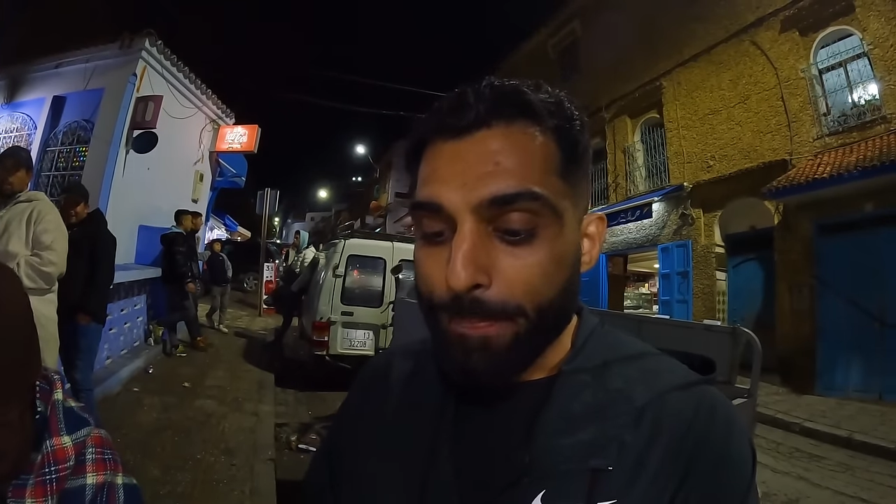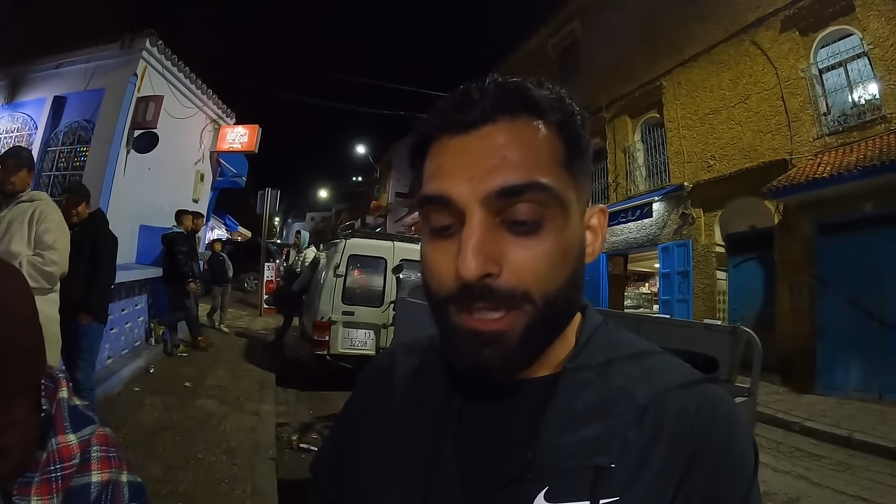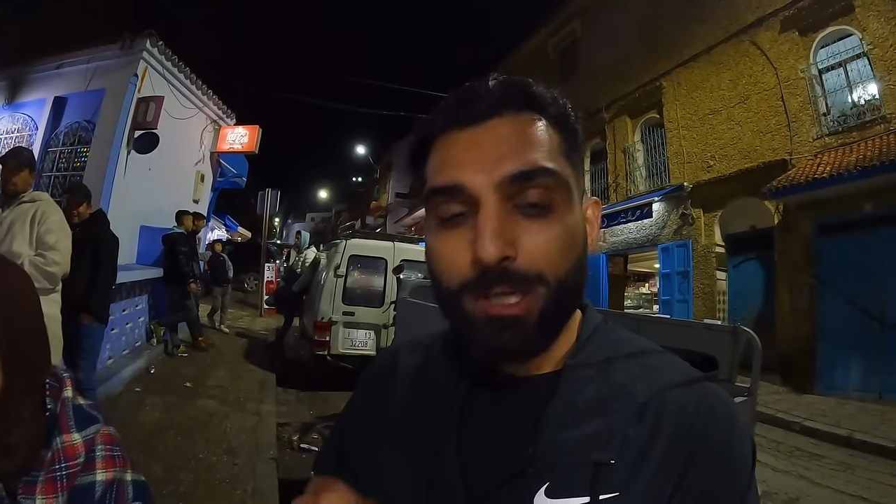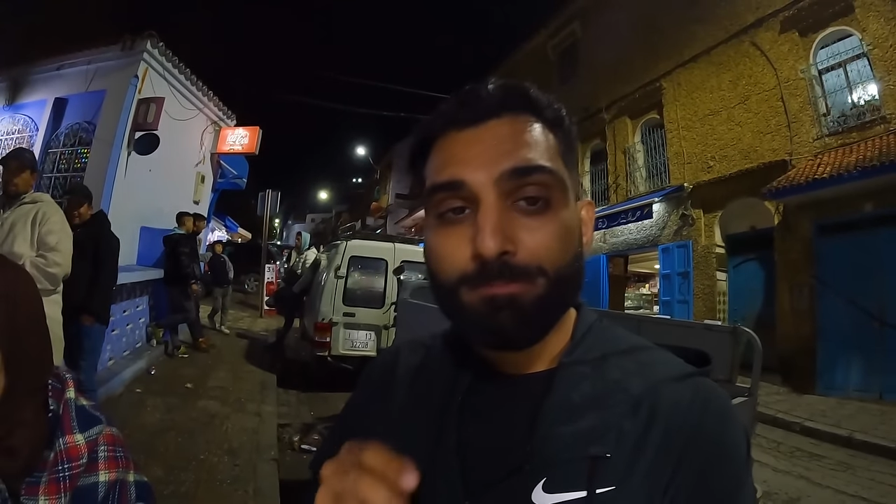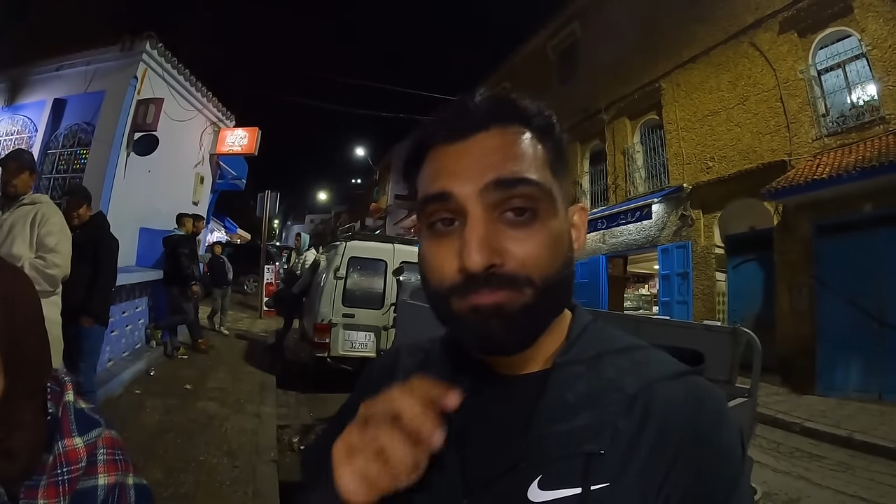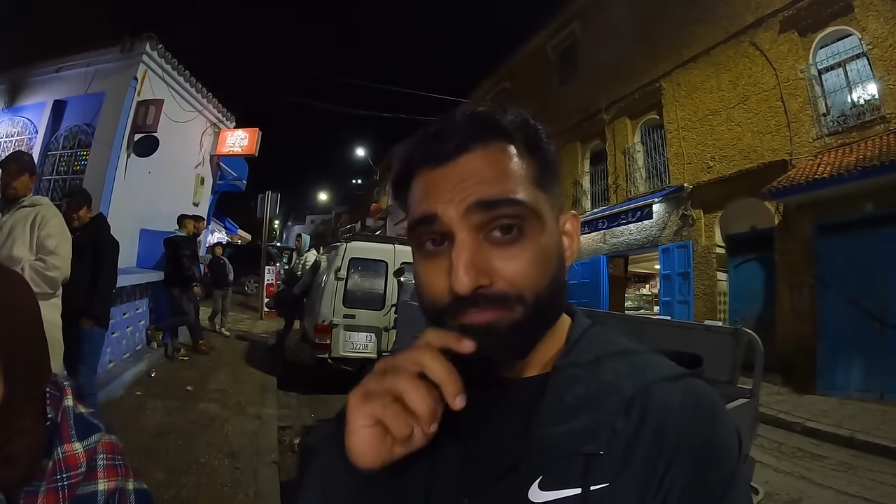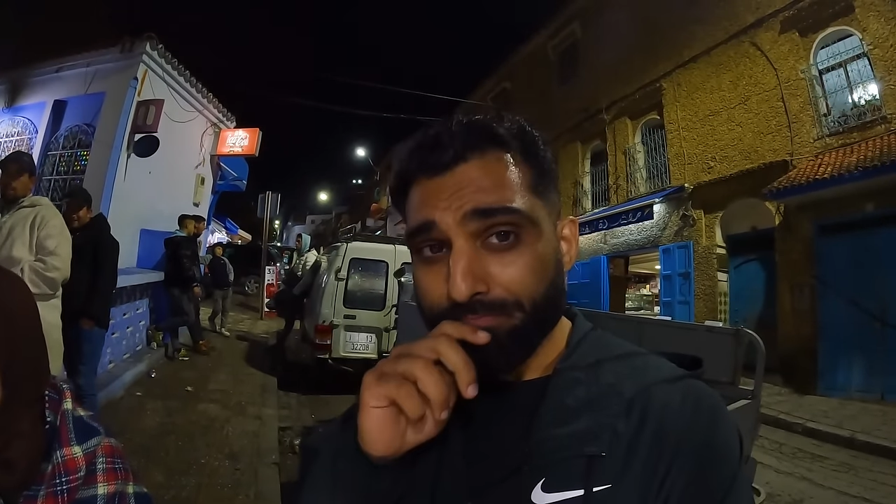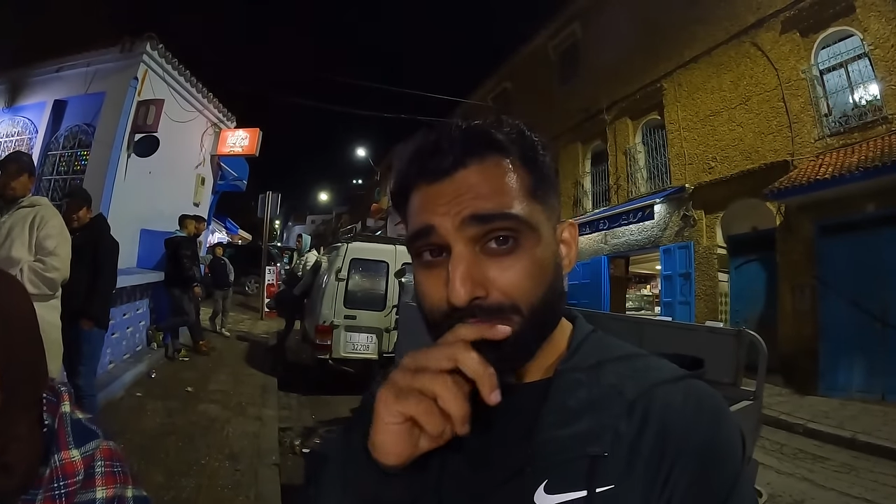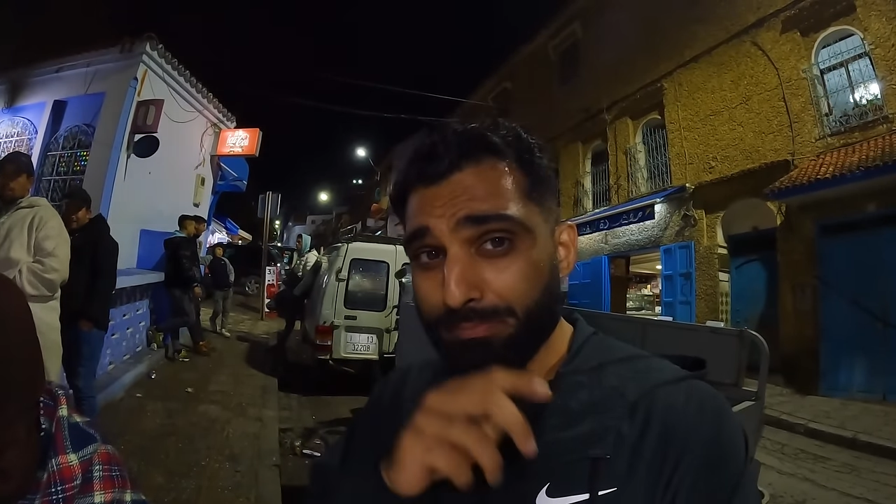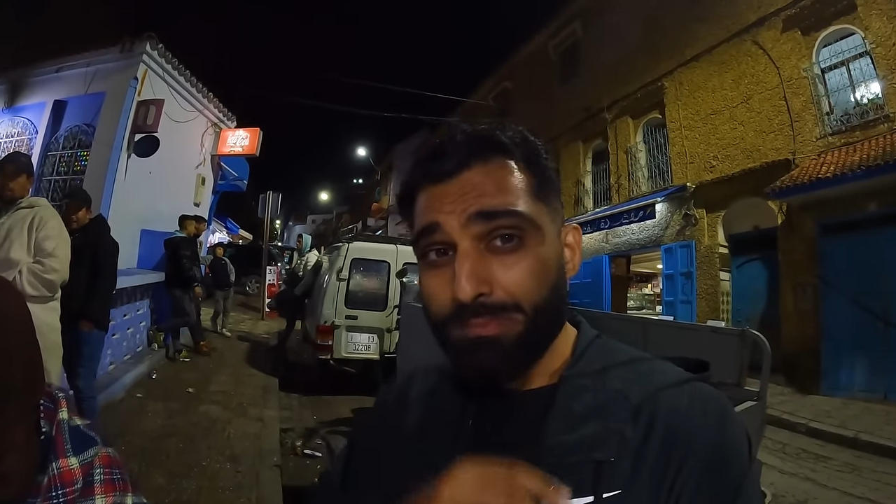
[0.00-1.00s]
You
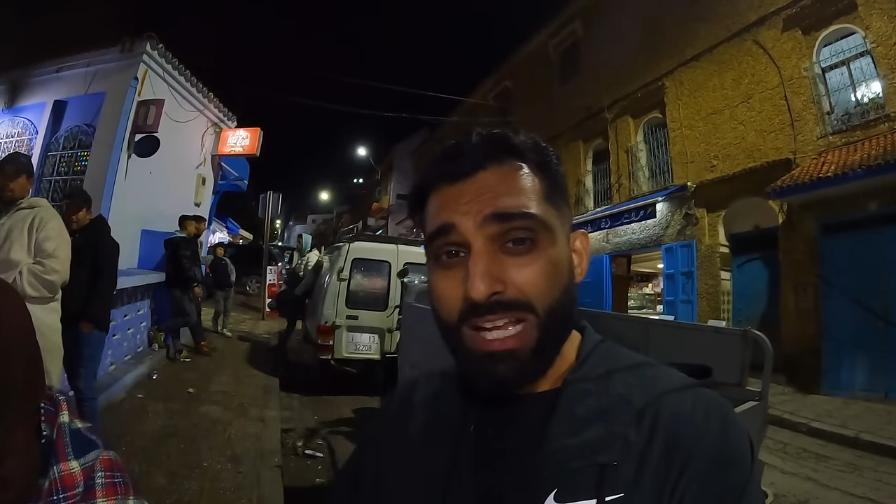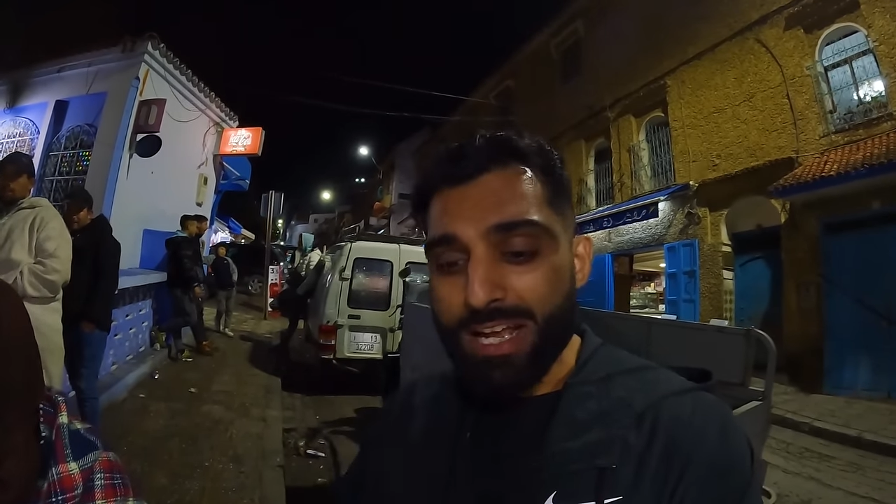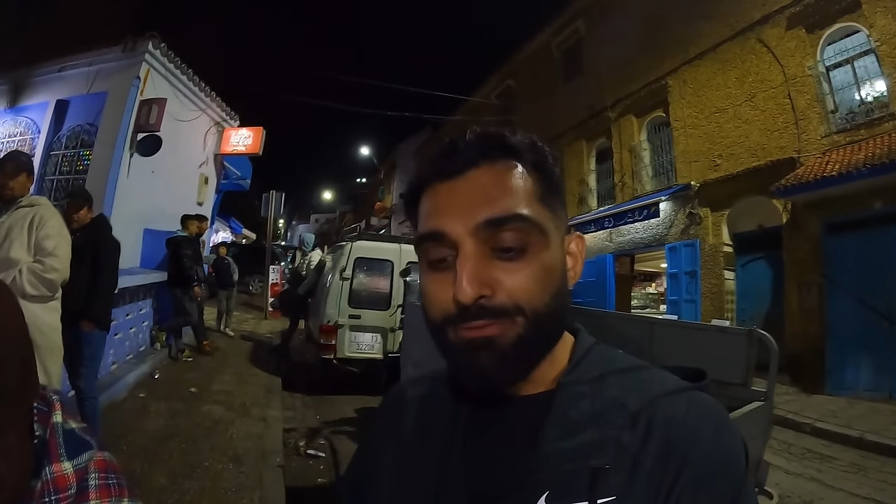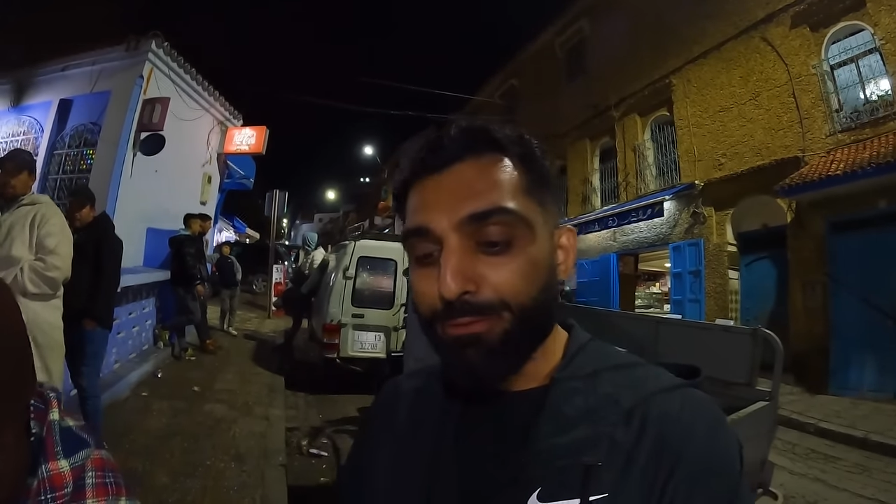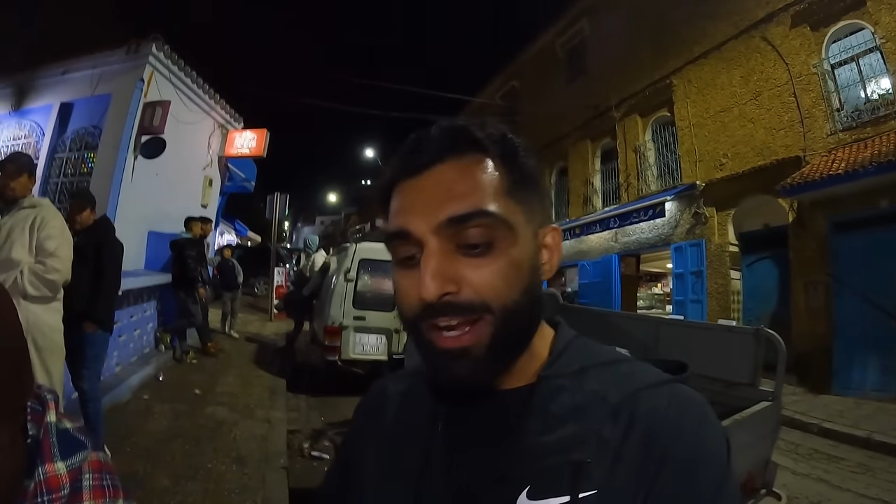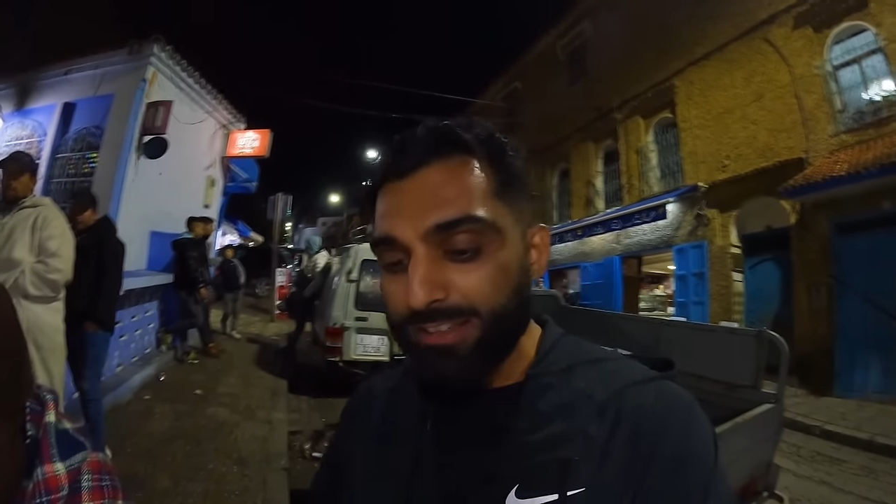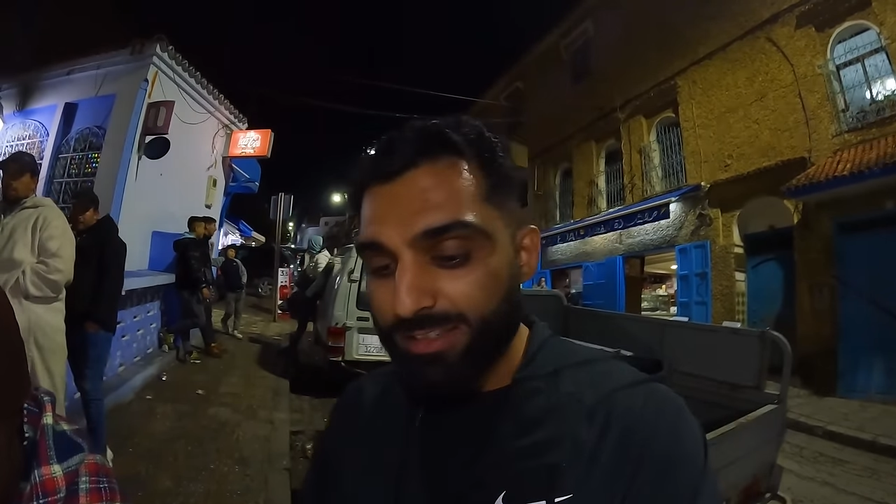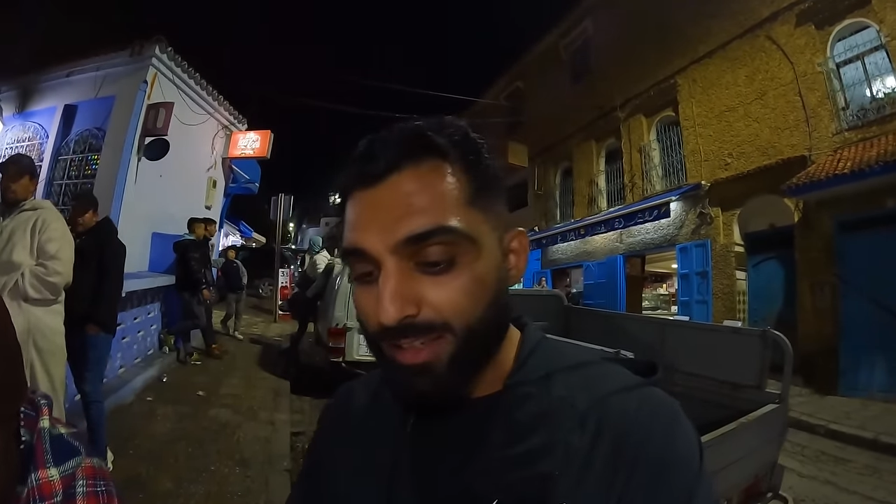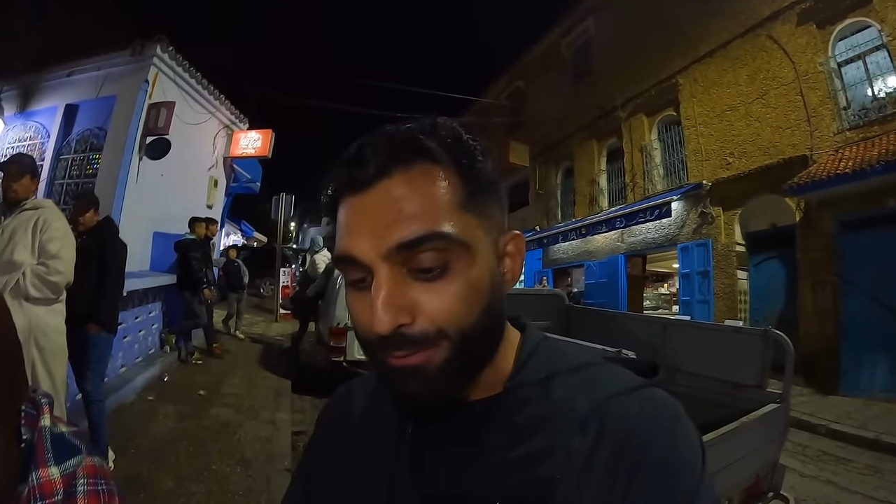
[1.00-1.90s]
know, in France,